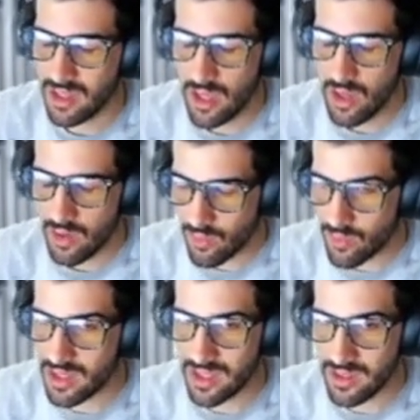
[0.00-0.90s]

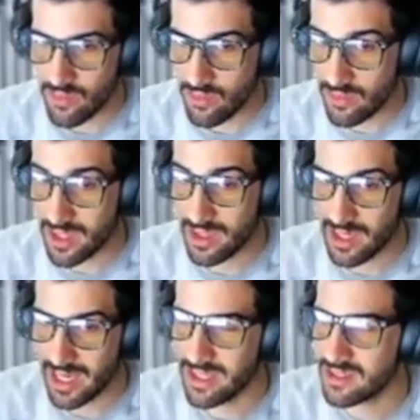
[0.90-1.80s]
really, really
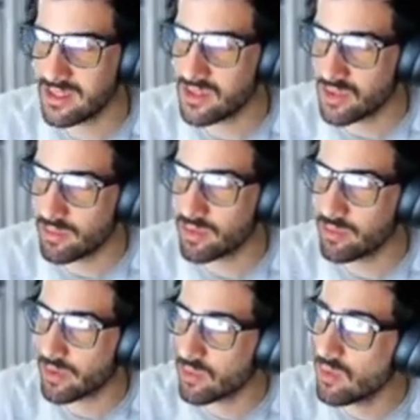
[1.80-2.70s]
nice. He's super duper
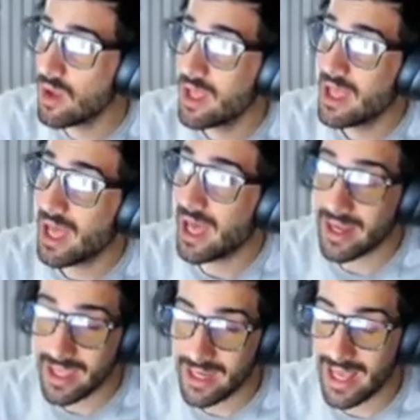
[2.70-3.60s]
cool. And
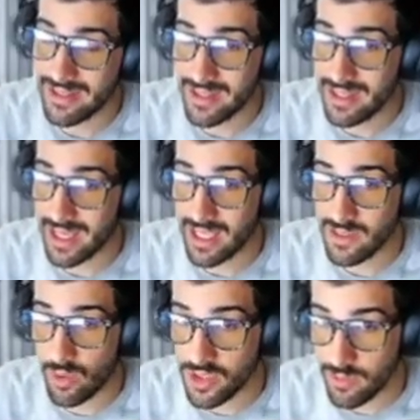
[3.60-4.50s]
again, as the deck gets
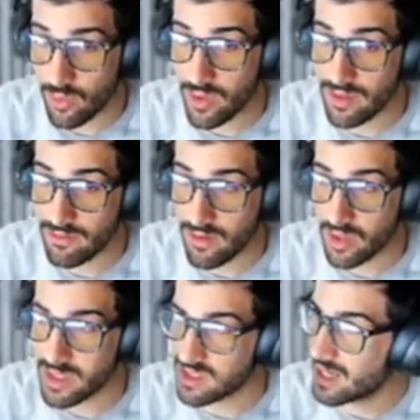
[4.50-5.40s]
more support in the
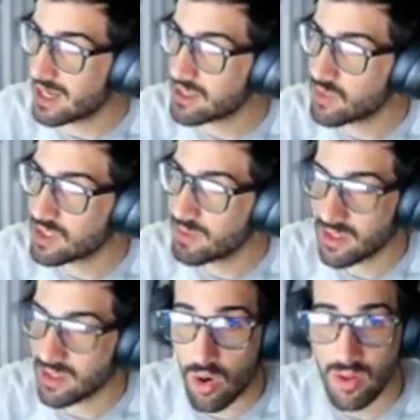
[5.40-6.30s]
following set, I do expect
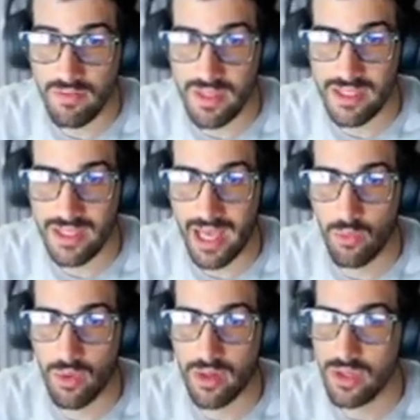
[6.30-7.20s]
all of these
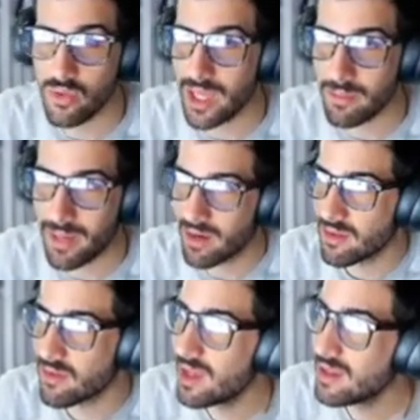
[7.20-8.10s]
Edward Newgate Pirates
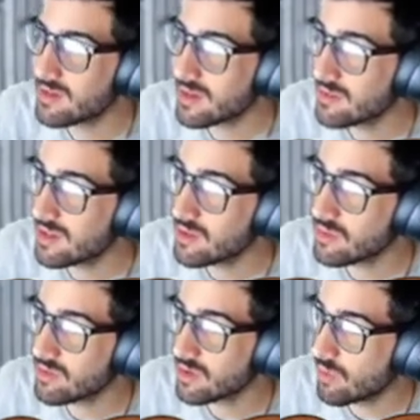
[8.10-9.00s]
to continue to
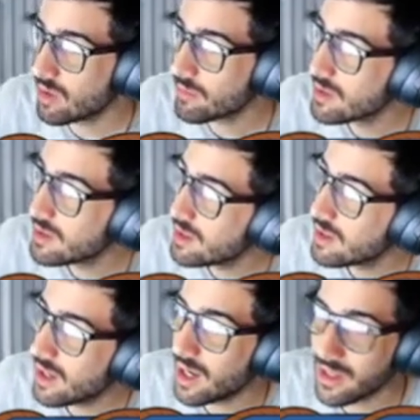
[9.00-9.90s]
go up.
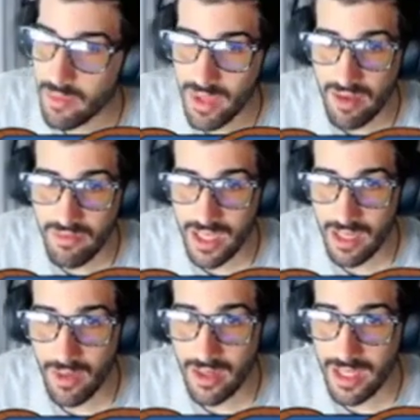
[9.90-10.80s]
Then we have
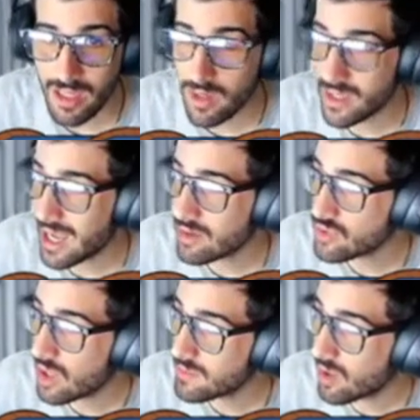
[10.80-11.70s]
Kinemon. Kinemon now
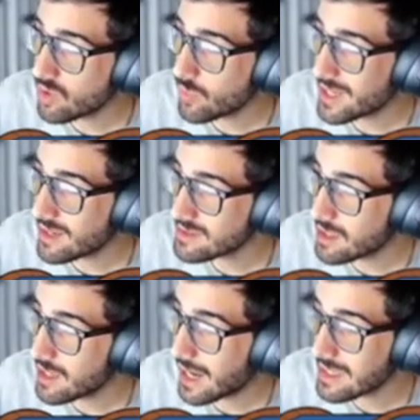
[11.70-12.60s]
dropped all the way down to
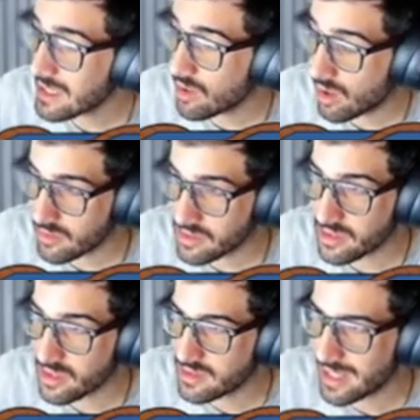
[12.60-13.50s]
$90. A
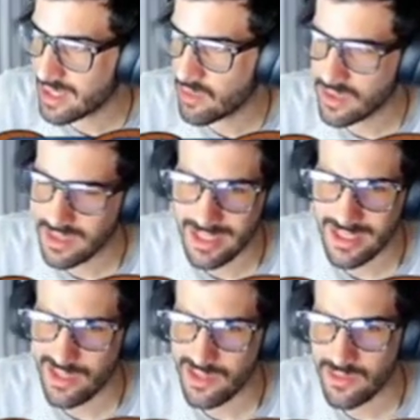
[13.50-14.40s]
deck that was
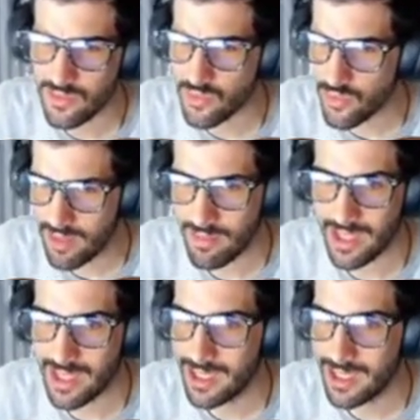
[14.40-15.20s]
extremely